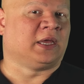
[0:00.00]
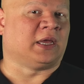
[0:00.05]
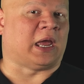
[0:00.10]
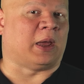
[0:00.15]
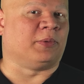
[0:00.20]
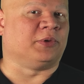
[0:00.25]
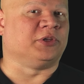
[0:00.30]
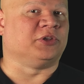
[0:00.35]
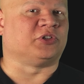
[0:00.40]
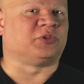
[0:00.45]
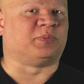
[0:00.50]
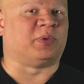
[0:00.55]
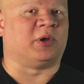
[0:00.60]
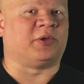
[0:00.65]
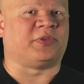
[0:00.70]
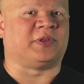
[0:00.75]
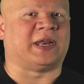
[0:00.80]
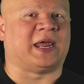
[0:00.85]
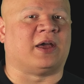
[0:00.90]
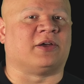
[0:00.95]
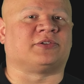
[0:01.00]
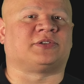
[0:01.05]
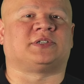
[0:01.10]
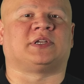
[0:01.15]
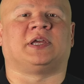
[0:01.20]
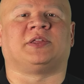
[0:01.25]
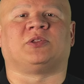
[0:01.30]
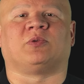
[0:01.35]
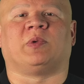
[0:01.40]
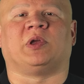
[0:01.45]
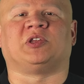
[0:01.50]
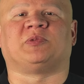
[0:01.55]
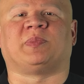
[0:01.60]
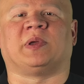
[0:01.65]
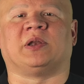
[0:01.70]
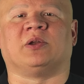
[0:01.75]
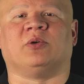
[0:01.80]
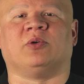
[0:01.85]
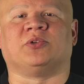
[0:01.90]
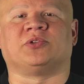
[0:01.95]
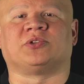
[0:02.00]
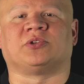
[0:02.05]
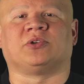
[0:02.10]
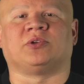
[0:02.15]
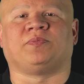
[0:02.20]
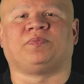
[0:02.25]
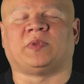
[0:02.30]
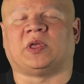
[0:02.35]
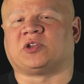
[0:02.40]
I will use both an outside the waistband holster